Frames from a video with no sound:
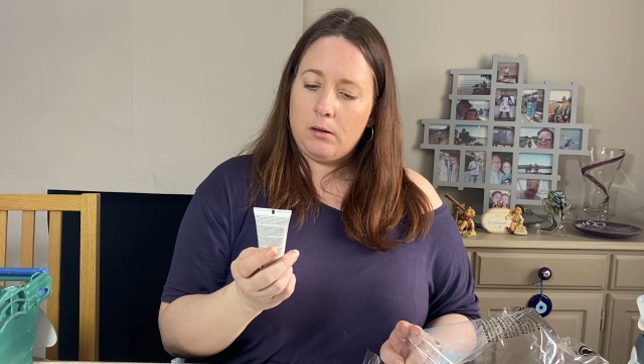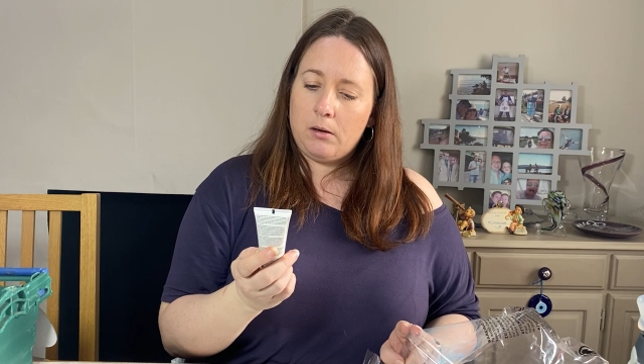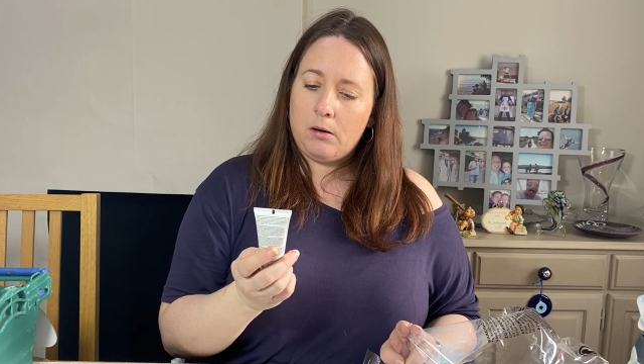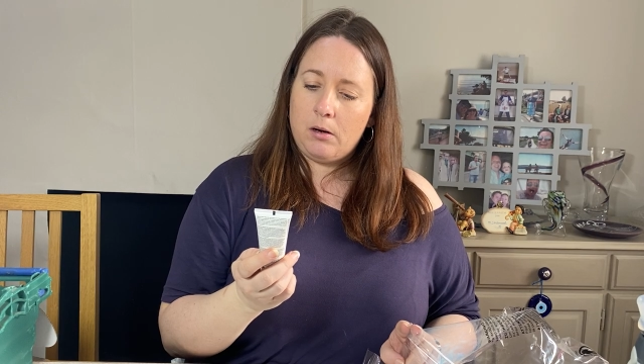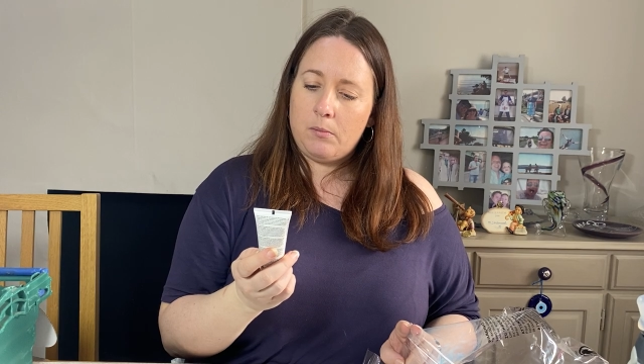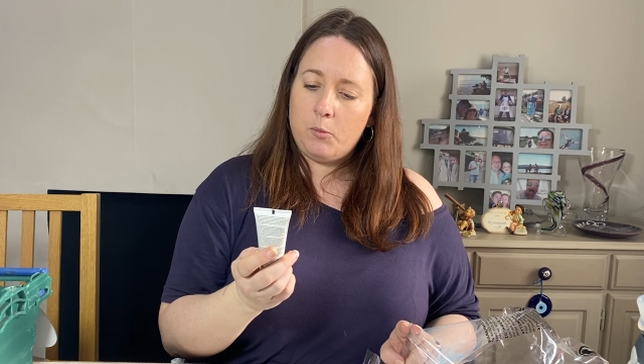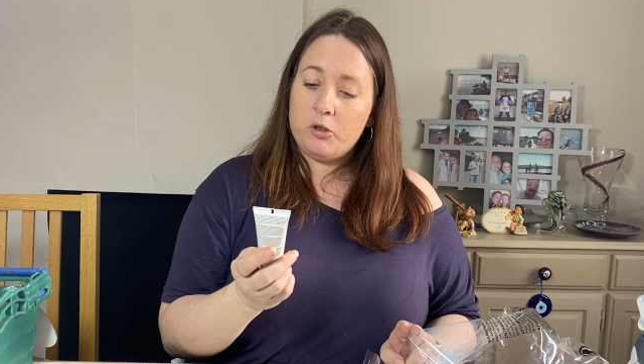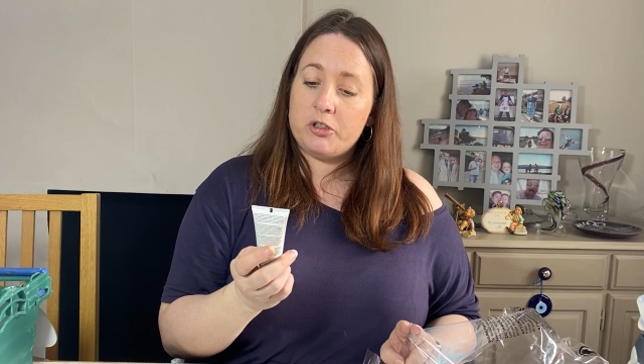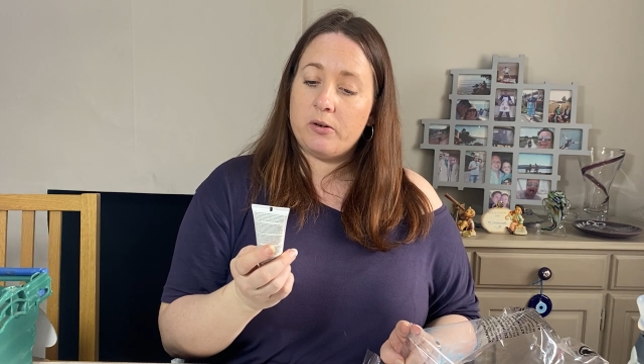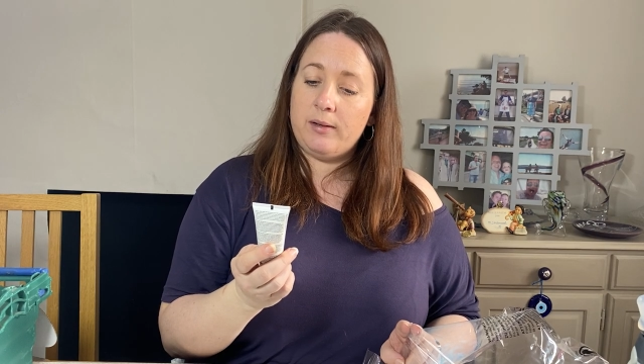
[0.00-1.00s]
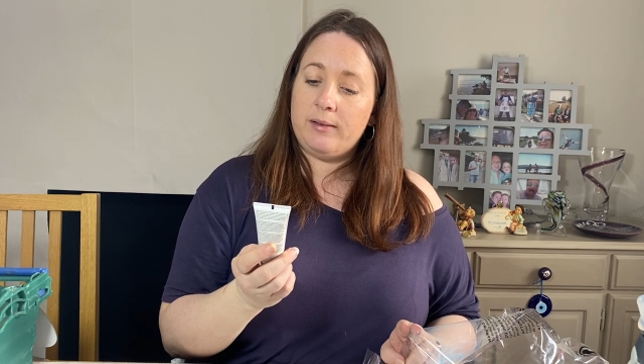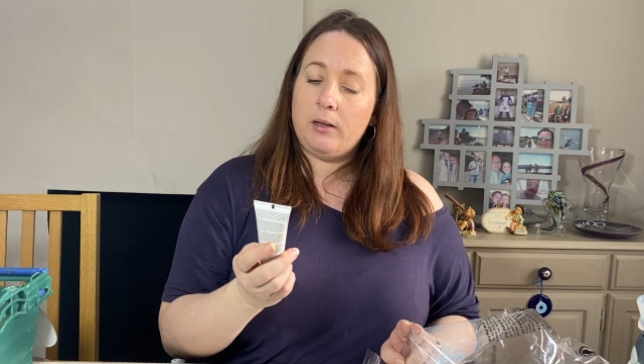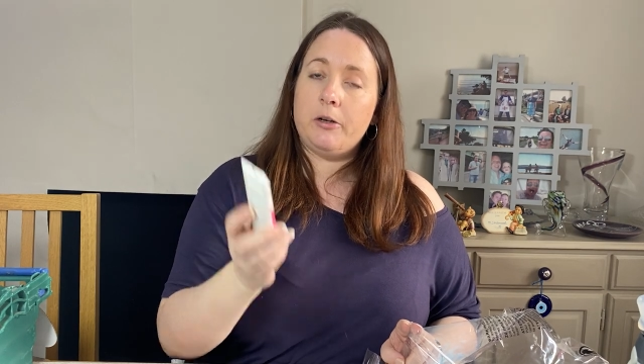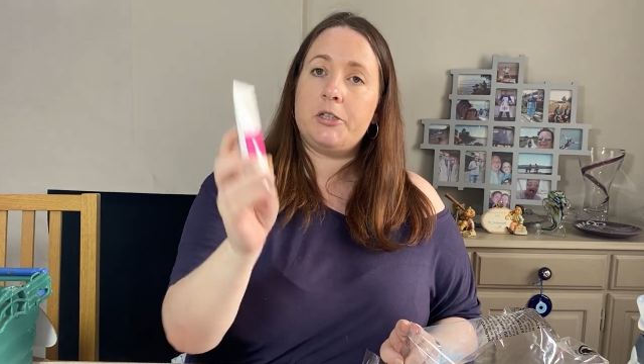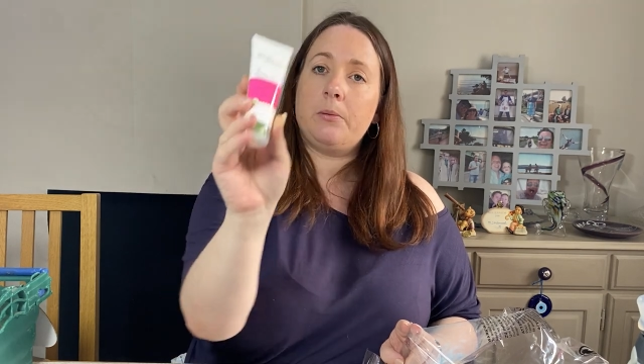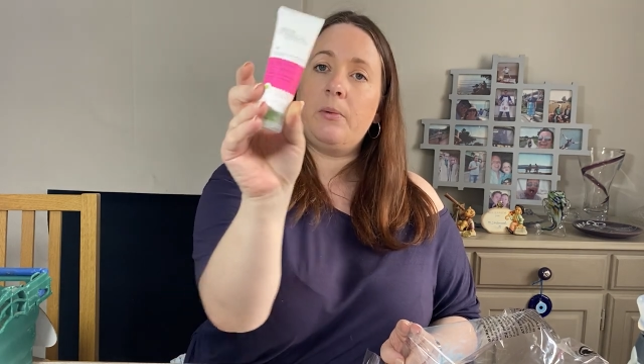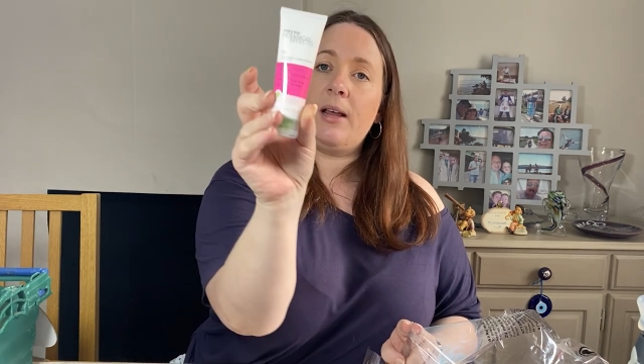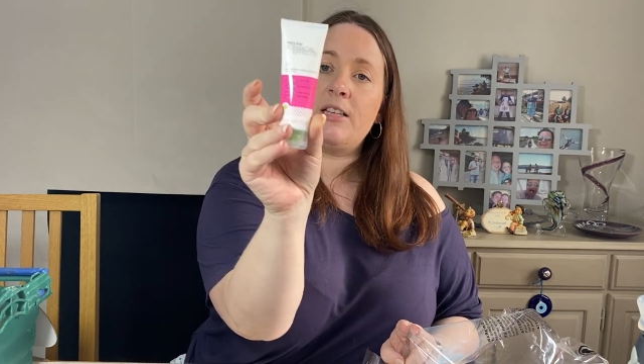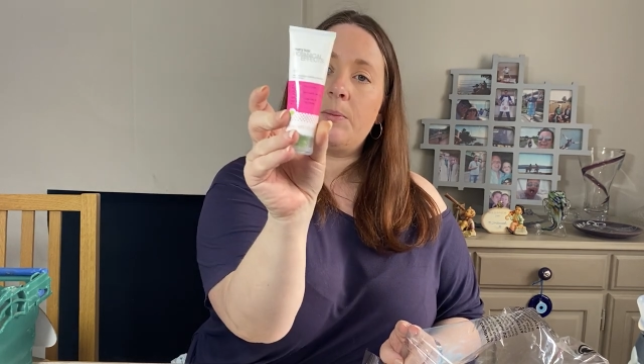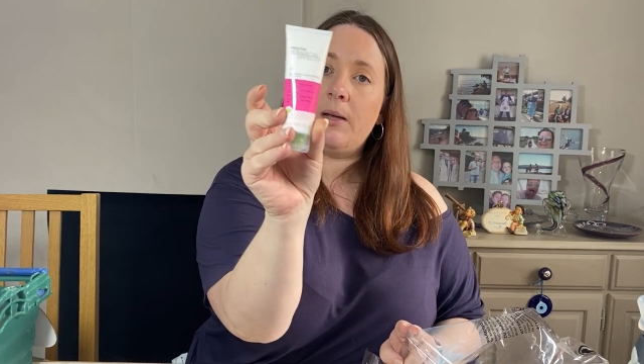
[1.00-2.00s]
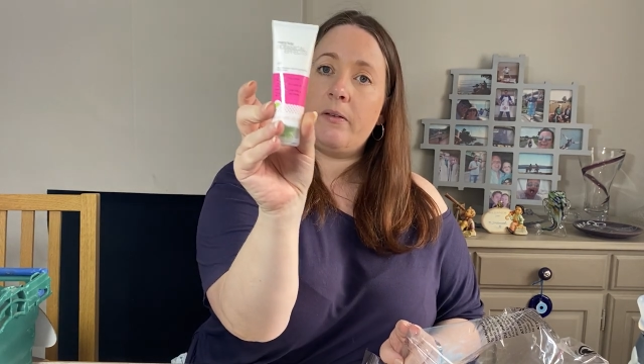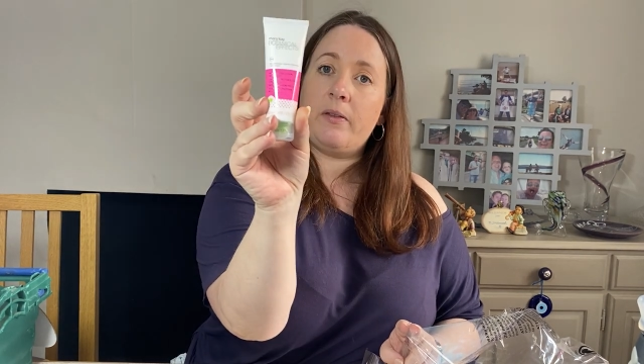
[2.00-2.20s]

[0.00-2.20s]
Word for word: High Moisturising Lotion with SPF